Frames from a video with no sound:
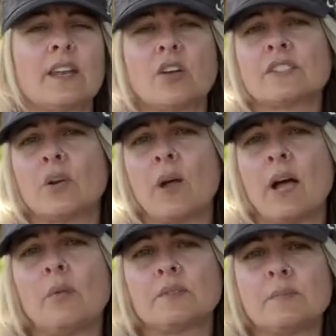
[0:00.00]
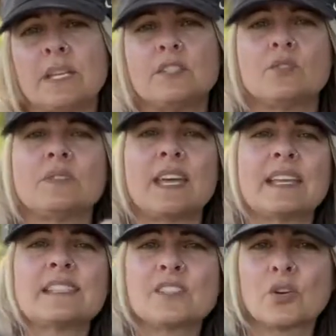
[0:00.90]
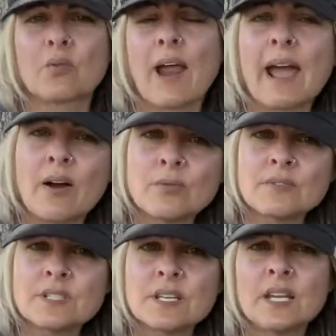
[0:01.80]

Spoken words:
also helped me to test the ground.